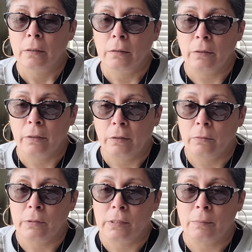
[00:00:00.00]

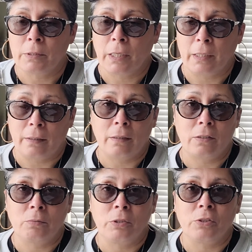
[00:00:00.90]
it seems like it
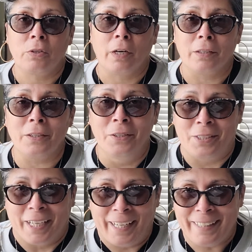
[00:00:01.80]
does when you try to
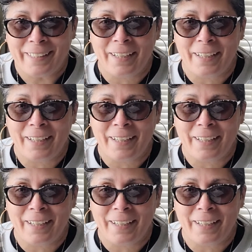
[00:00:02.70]
lose it.